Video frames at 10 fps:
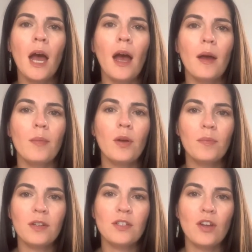Um, oh,
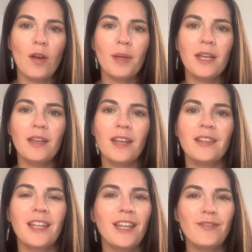there's Tommy.
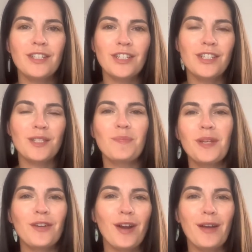They love to just
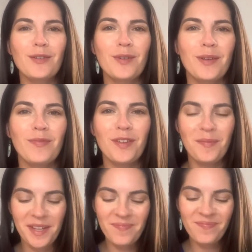be around when I'm
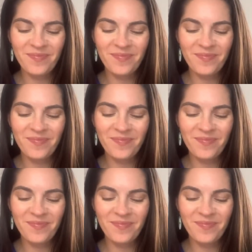filming.